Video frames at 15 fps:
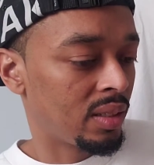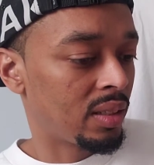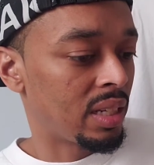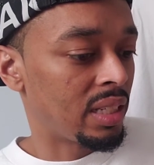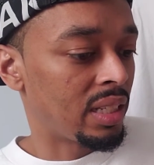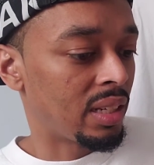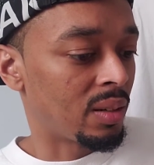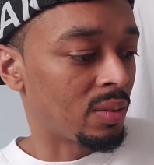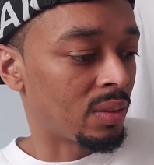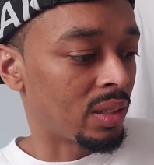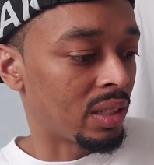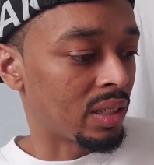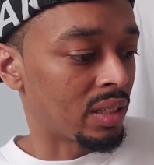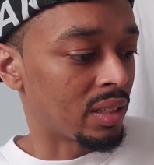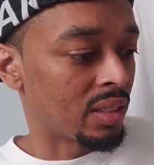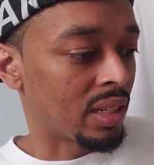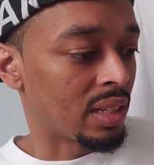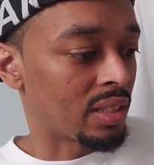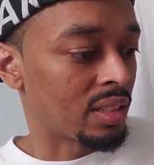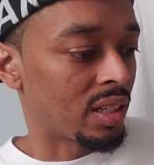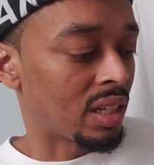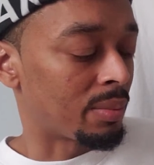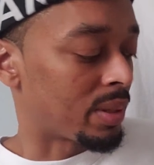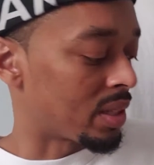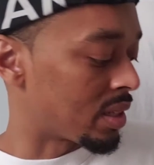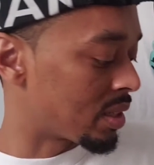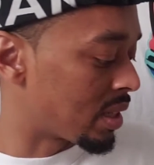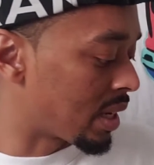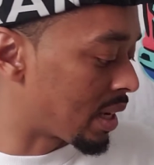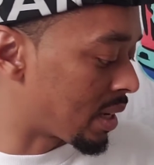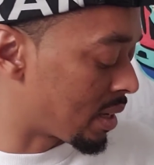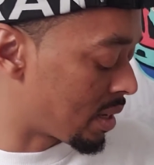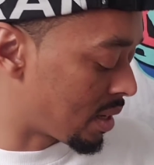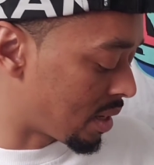they did a really nice job on this hat.